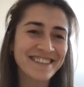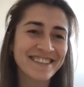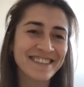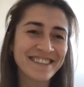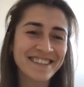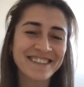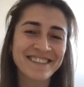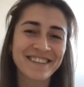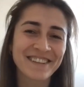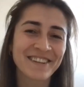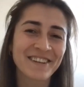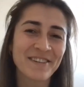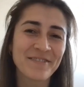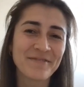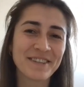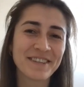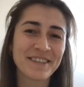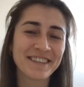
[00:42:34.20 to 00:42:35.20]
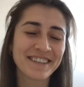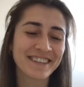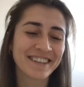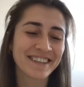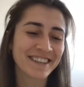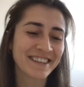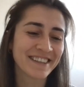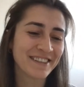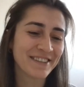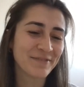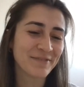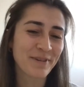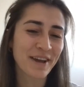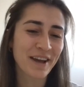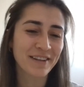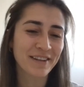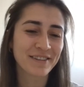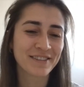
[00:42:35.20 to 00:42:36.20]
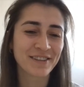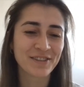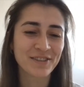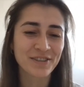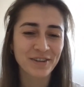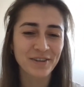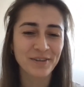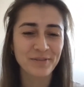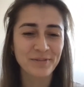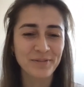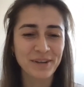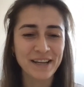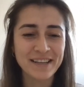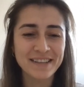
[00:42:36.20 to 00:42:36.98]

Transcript: things are coming, and we had such a